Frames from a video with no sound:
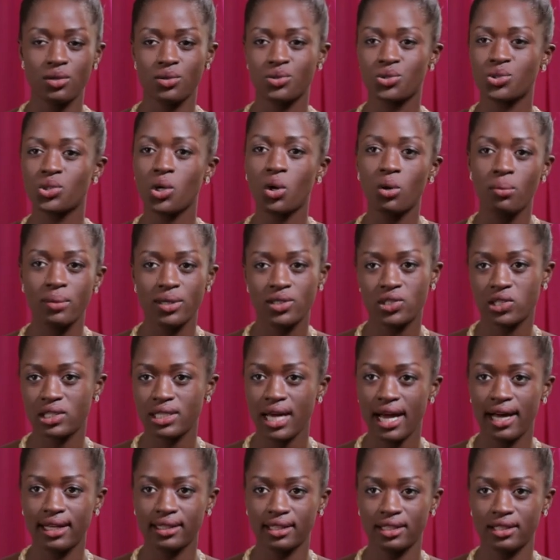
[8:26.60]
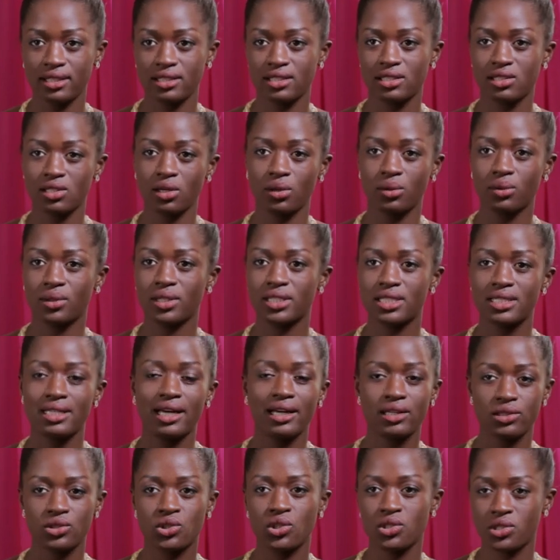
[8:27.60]
so much talent, so it's
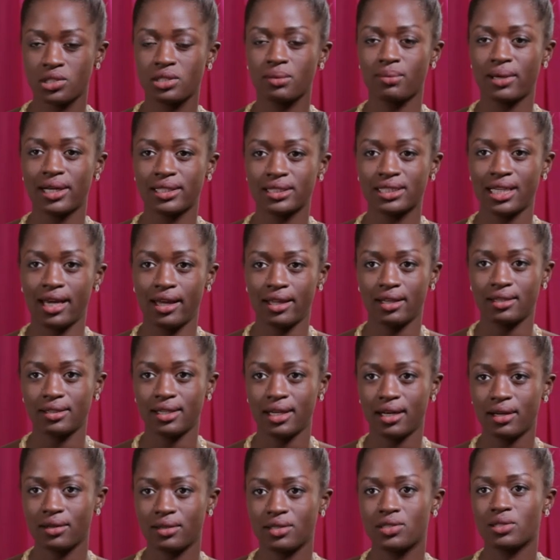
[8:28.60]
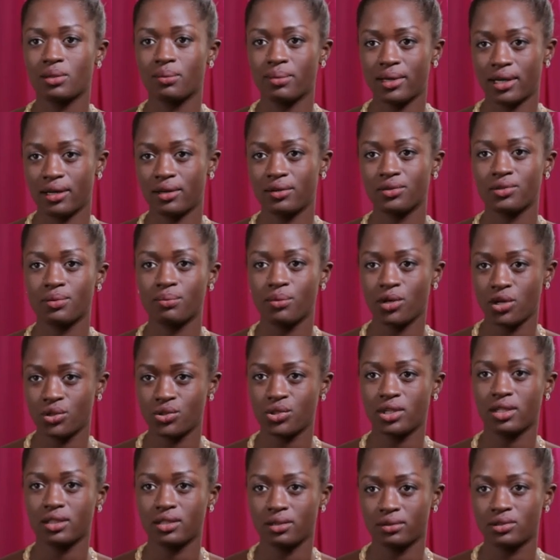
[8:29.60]
not just about talent now, it's about
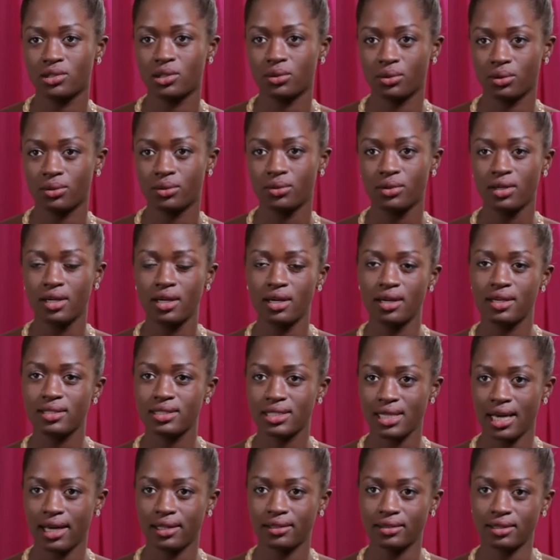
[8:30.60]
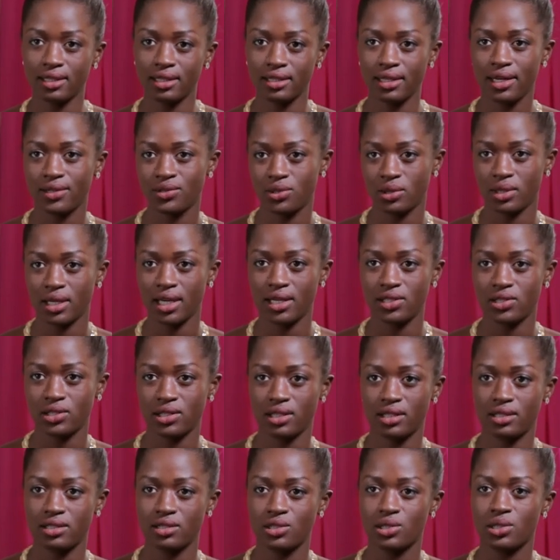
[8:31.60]
merging the two, talent and
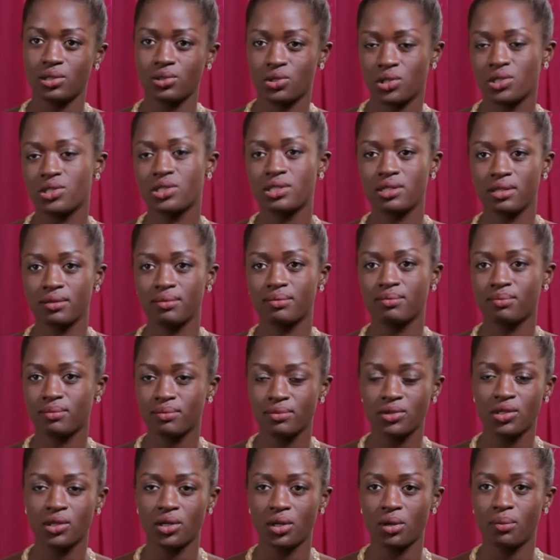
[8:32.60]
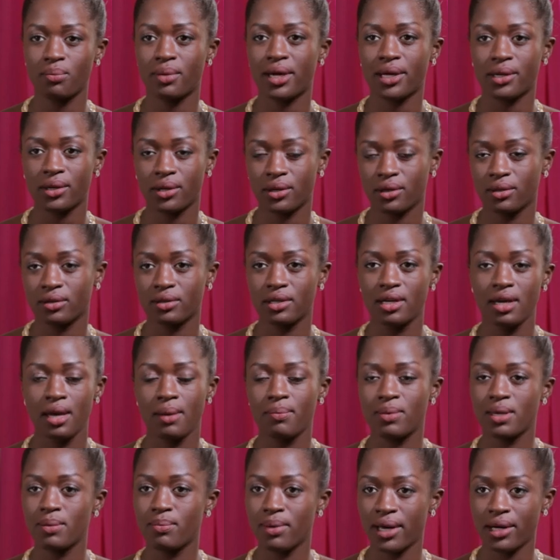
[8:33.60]
education, so just to
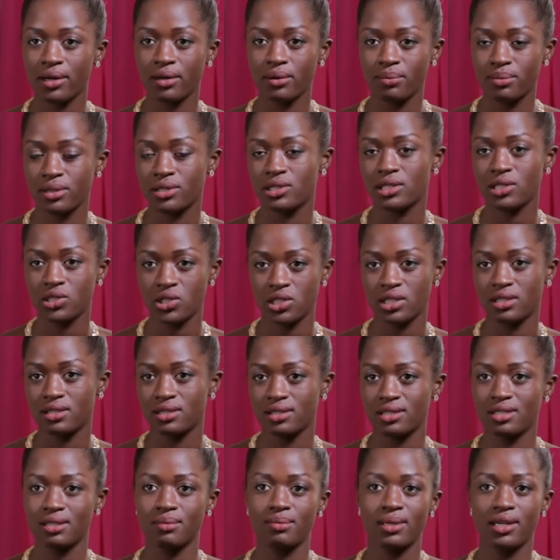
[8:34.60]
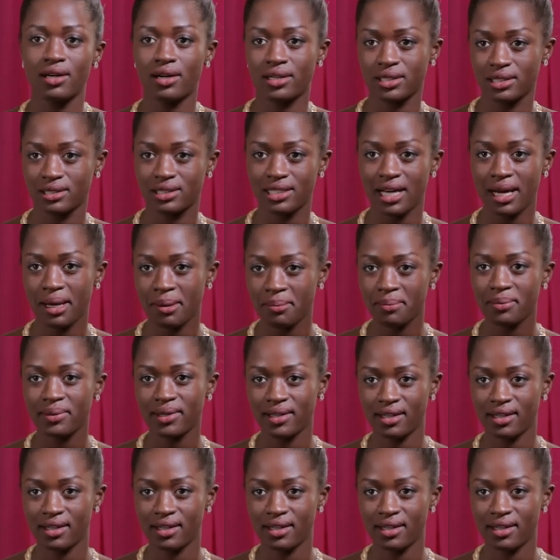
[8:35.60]
better positioned to be on the top.